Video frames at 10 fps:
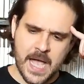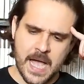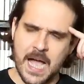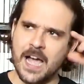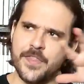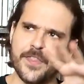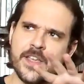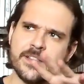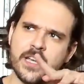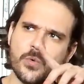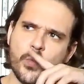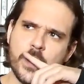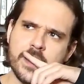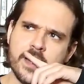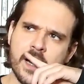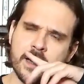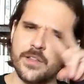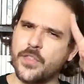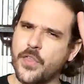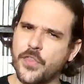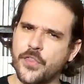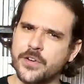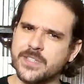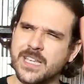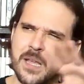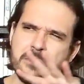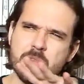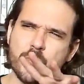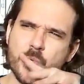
I think that we got the third game